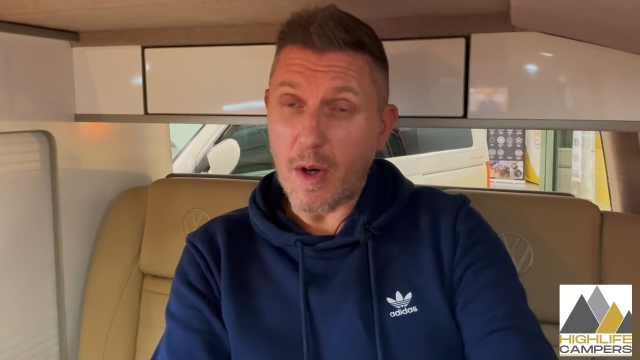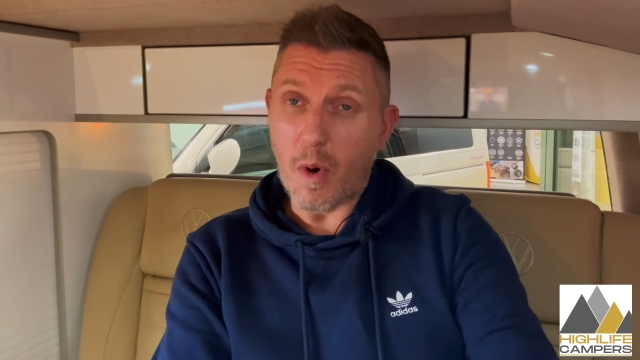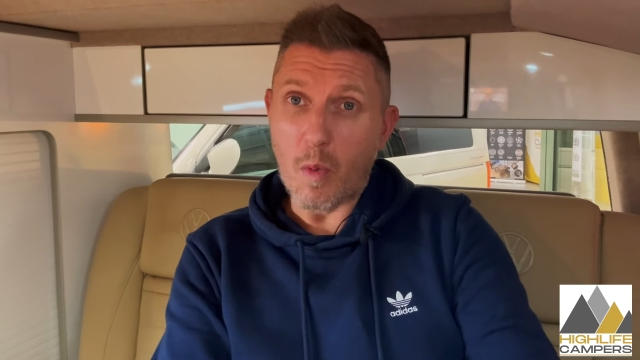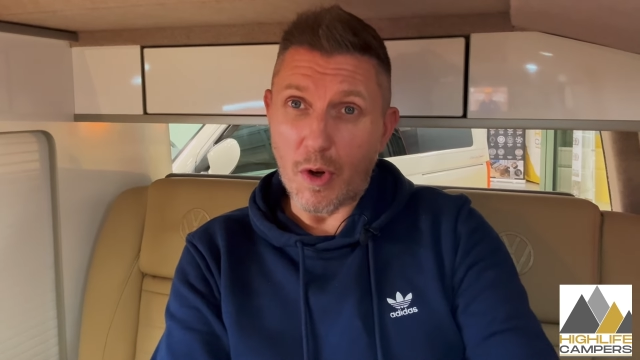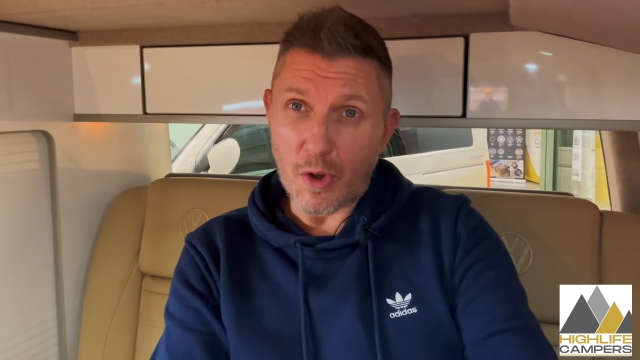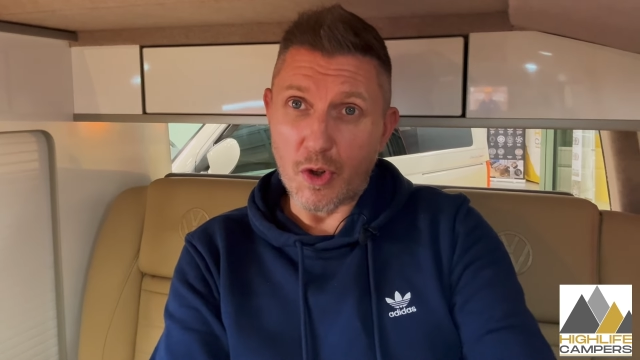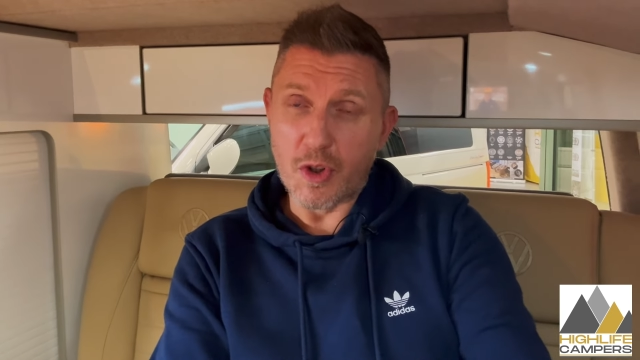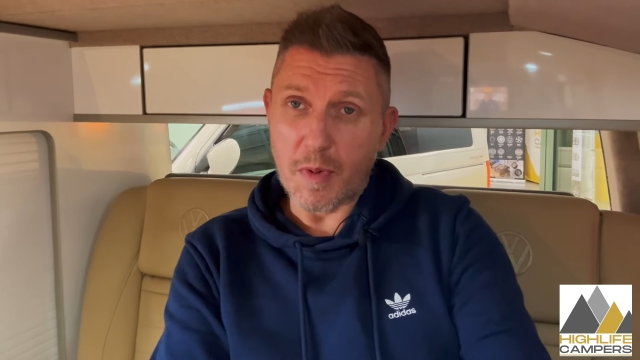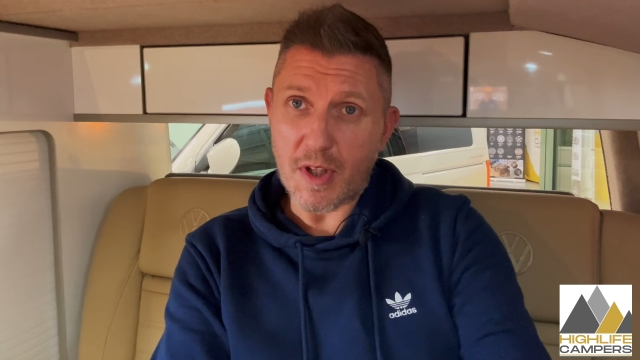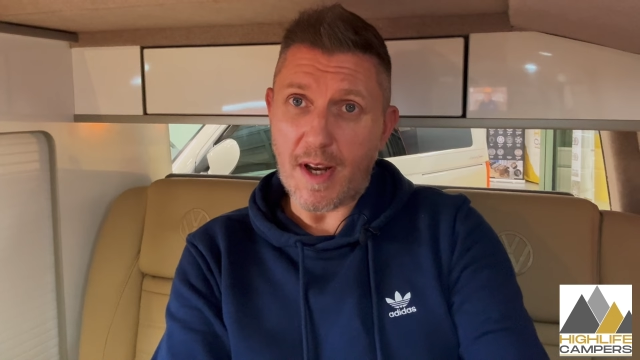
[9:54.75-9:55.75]
you are
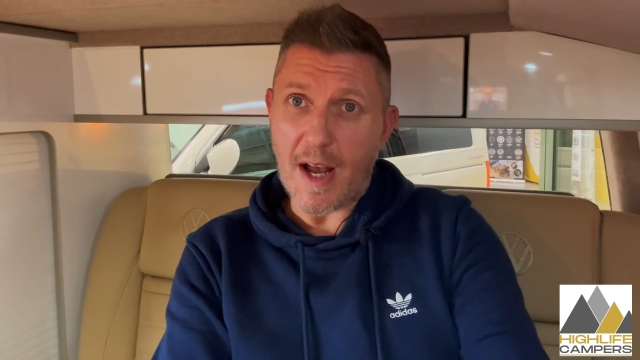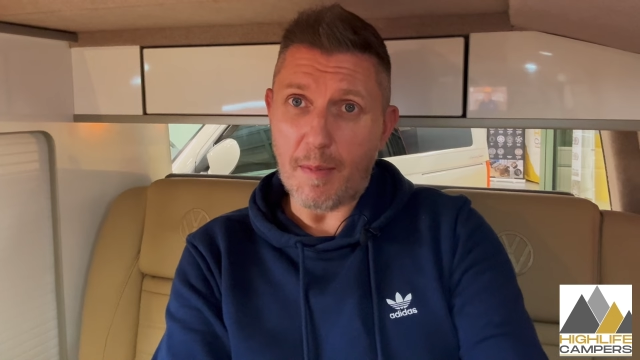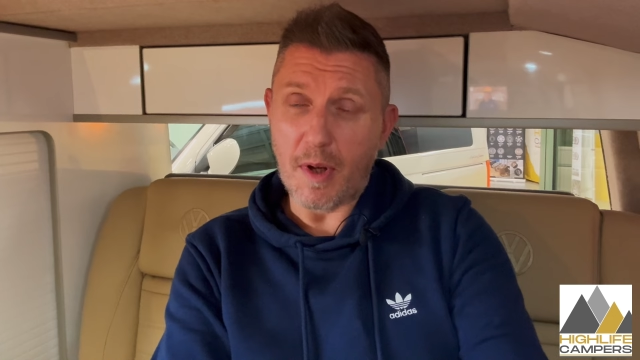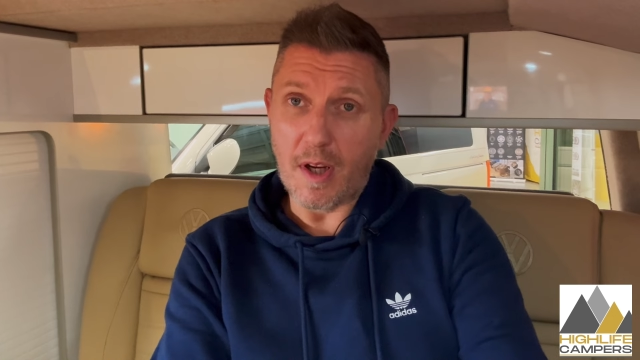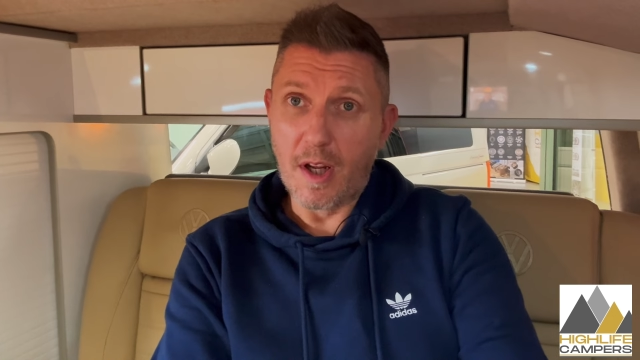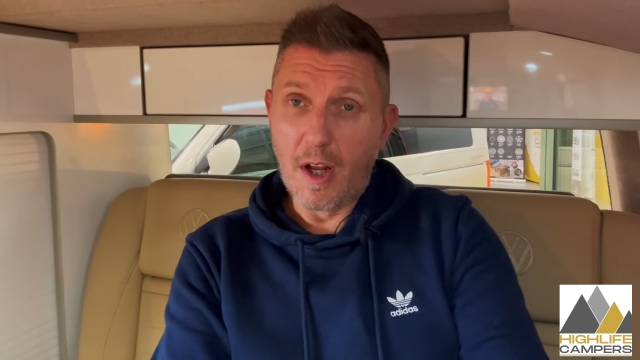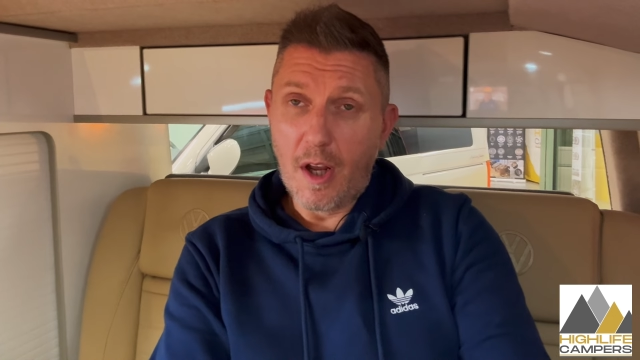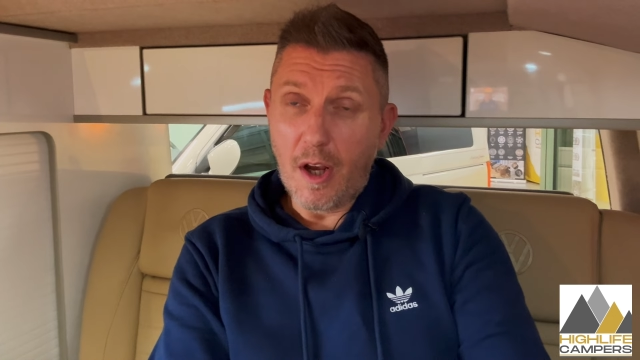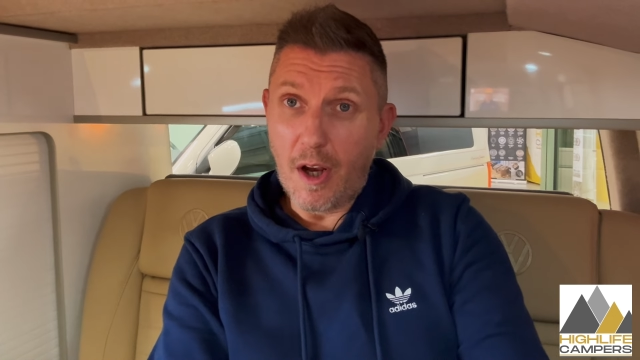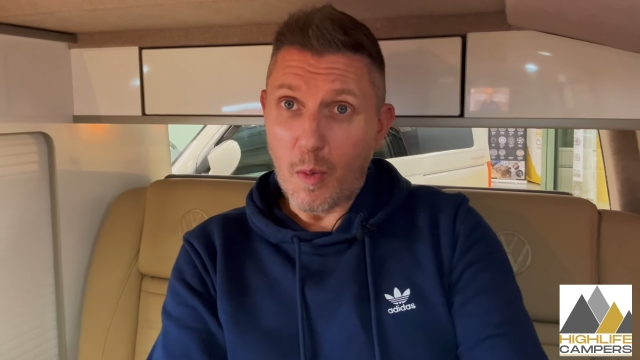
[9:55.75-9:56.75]
100% happy
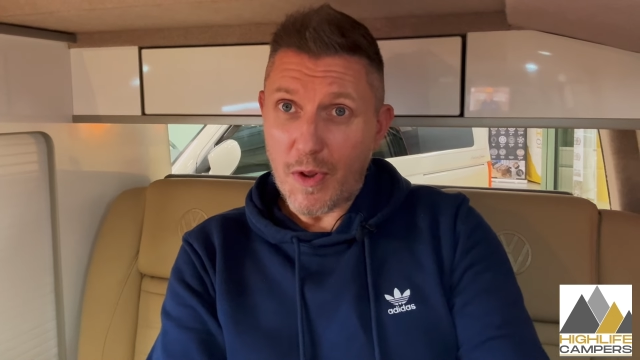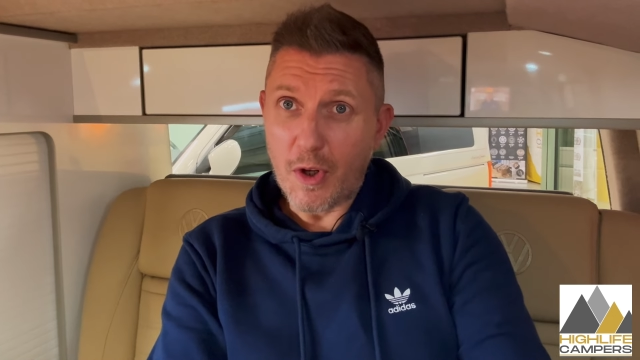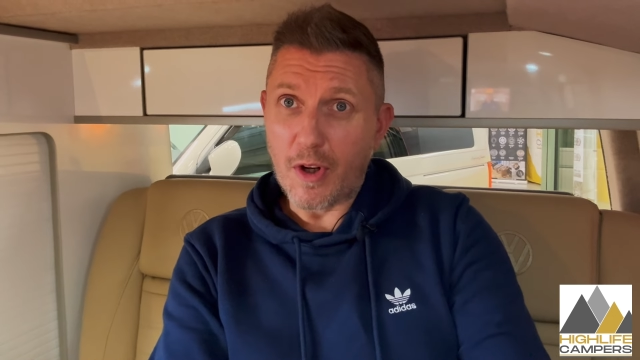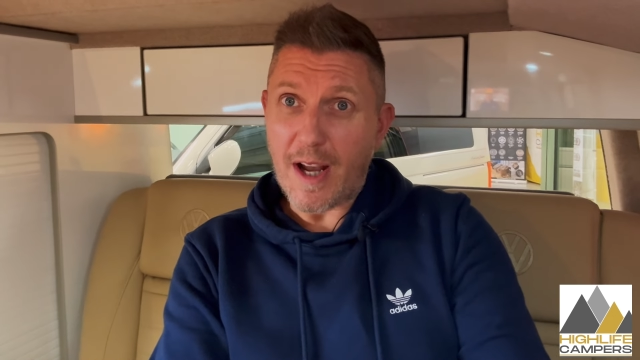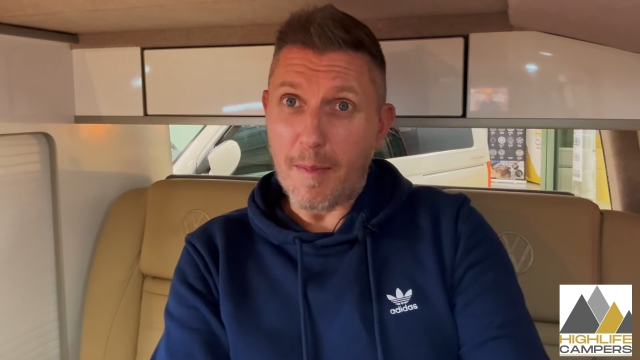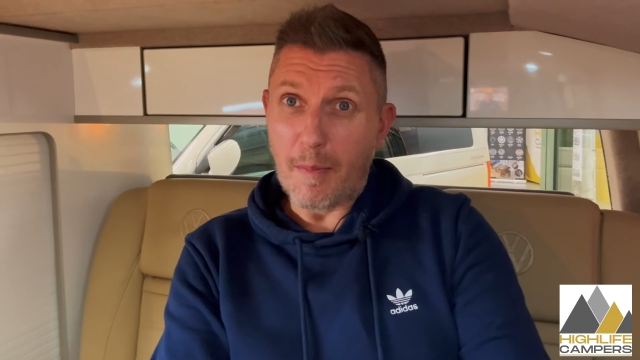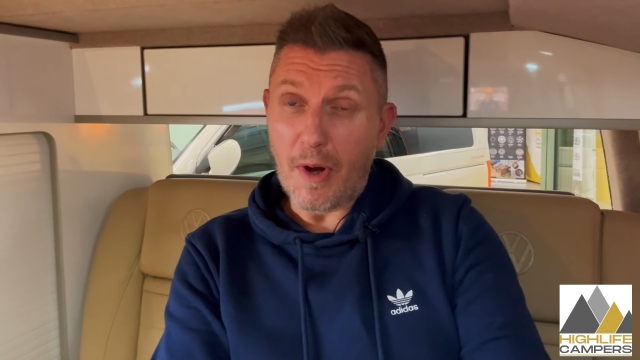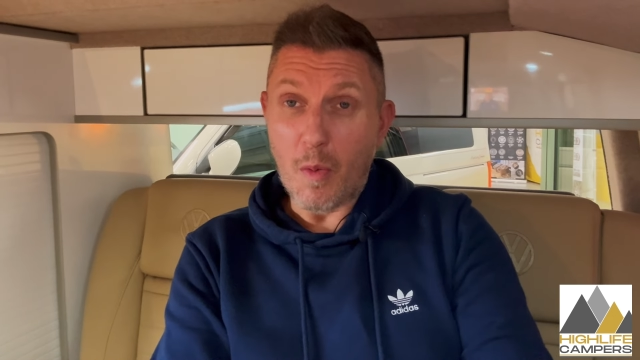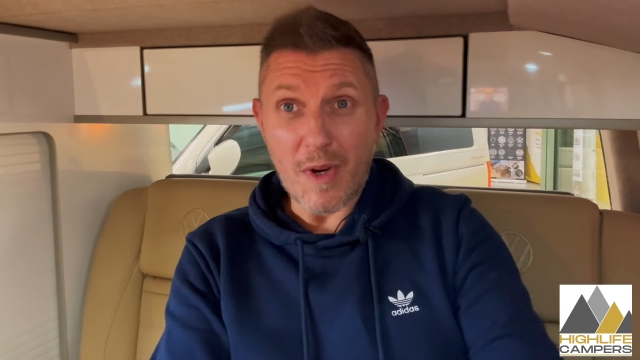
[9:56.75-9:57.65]
with your camper.